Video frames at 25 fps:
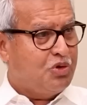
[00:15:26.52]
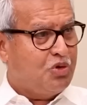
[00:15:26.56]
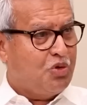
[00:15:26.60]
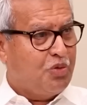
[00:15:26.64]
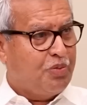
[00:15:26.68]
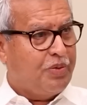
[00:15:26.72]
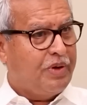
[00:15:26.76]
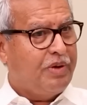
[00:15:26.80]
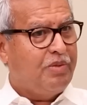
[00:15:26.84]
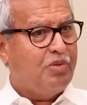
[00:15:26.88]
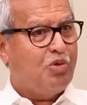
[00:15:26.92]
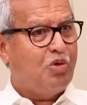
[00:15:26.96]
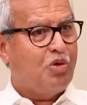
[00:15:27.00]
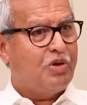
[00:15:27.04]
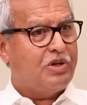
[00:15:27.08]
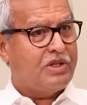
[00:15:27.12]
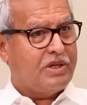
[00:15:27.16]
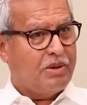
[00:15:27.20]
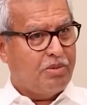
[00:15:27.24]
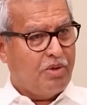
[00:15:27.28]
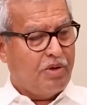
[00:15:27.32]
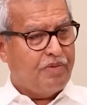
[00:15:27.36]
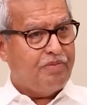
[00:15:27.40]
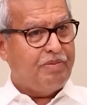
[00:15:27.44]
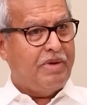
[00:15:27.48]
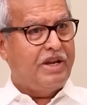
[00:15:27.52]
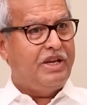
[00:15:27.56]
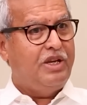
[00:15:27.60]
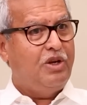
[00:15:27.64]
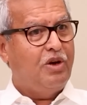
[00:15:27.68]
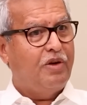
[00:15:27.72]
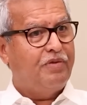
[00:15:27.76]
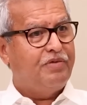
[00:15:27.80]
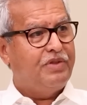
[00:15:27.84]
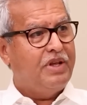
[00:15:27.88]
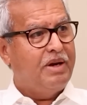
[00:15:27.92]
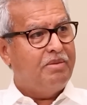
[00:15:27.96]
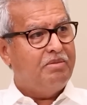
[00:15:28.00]
Supreme Court, many
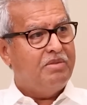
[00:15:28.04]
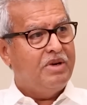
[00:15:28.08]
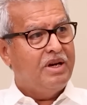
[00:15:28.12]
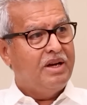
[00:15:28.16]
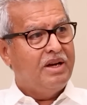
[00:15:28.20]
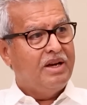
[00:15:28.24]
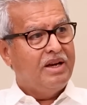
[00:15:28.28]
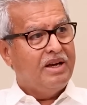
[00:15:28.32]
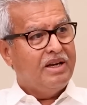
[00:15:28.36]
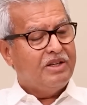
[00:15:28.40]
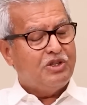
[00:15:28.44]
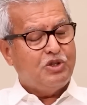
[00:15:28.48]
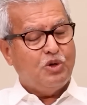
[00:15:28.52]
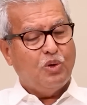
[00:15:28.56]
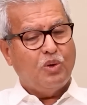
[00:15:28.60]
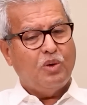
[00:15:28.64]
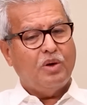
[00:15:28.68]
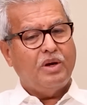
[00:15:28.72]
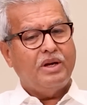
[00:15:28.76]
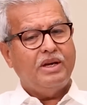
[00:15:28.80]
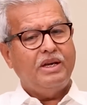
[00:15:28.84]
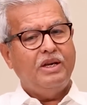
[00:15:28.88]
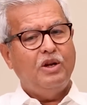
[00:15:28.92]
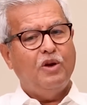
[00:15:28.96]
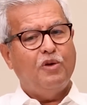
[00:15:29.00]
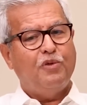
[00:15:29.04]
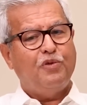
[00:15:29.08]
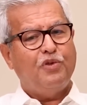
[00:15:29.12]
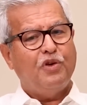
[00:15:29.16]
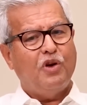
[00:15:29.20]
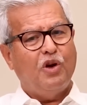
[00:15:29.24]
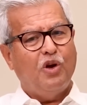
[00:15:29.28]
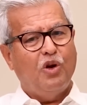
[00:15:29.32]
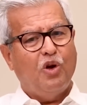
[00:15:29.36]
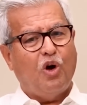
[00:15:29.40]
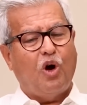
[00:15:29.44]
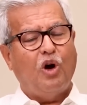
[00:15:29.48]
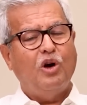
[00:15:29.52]
of them. So, for a
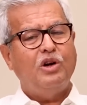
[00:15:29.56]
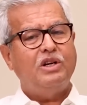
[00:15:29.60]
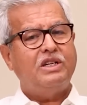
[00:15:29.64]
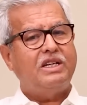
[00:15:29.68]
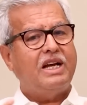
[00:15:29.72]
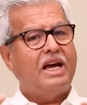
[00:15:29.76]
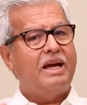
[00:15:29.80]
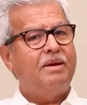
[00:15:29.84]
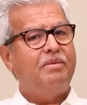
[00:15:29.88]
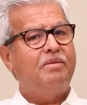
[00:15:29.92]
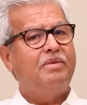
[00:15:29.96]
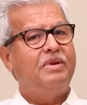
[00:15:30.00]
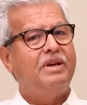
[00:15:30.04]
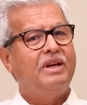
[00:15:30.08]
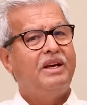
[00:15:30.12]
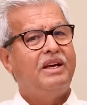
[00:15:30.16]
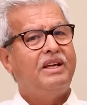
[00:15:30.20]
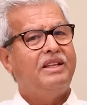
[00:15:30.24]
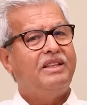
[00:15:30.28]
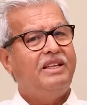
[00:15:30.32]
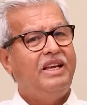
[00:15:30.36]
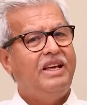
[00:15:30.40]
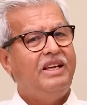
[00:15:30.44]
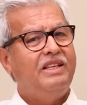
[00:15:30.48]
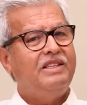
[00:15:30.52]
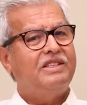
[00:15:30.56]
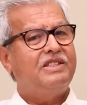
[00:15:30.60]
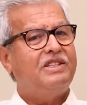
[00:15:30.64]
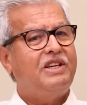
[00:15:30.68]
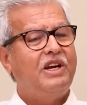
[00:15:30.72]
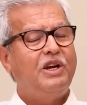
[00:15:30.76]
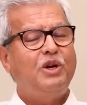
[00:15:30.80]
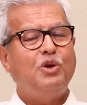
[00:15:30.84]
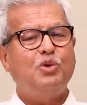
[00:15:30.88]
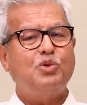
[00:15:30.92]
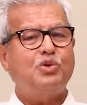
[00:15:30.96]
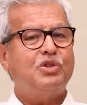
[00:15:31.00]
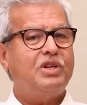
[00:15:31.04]
long time, the
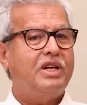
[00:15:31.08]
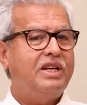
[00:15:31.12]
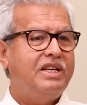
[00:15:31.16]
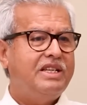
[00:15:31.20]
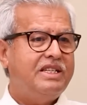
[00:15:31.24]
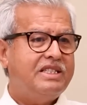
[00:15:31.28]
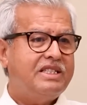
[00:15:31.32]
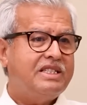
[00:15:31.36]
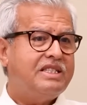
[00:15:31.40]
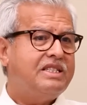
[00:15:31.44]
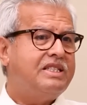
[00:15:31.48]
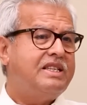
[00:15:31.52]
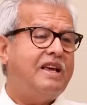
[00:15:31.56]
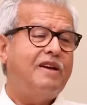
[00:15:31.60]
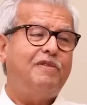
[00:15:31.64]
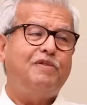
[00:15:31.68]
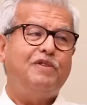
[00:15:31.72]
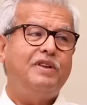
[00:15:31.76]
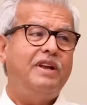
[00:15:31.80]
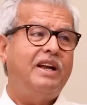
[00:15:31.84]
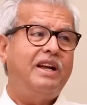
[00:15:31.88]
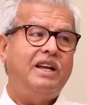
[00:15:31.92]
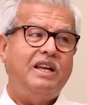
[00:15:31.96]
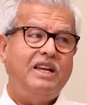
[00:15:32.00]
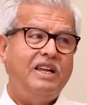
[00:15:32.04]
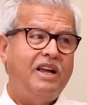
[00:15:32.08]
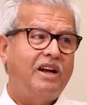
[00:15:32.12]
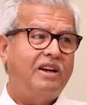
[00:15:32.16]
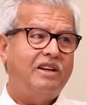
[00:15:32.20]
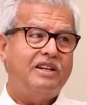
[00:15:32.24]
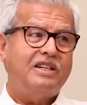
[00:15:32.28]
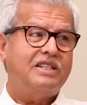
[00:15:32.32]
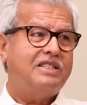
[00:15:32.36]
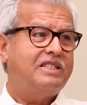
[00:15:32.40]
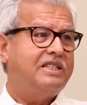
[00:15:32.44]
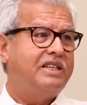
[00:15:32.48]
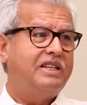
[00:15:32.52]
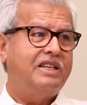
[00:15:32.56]
institution is definitely
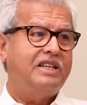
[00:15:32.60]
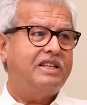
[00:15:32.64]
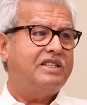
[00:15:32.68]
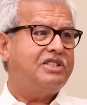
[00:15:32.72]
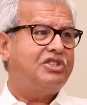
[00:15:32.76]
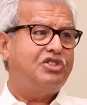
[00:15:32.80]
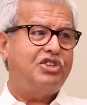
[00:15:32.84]
under serious